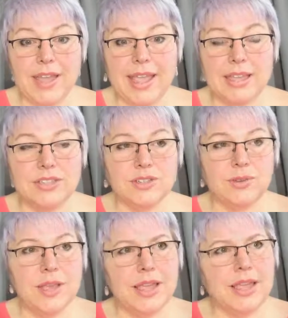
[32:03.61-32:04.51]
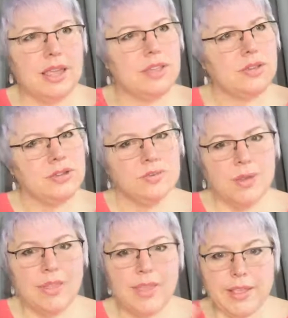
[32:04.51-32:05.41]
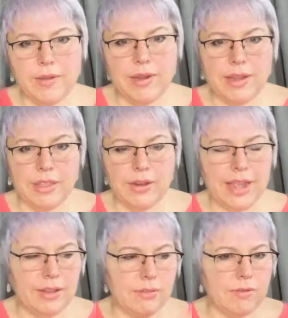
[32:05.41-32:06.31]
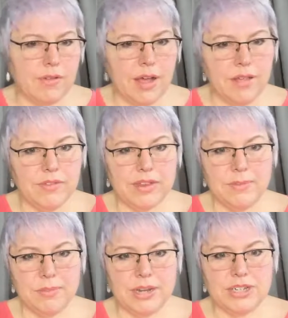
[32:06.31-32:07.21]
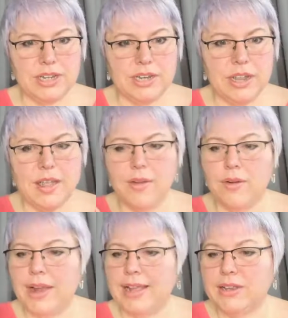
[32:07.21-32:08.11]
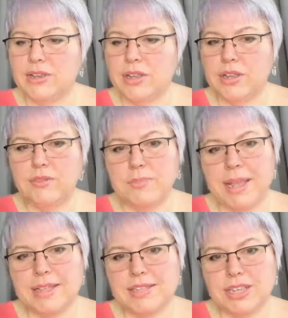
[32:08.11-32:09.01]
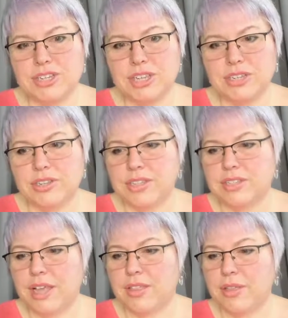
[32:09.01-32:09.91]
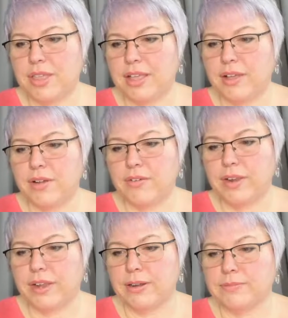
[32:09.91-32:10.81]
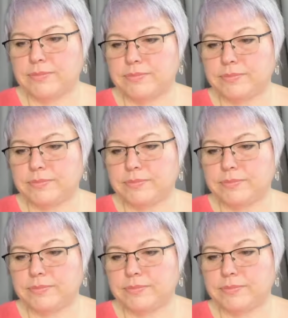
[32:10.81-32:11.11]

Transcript: I had to either do one thing or another. I could revolve in depression, or I could pay attention to this other thing over here.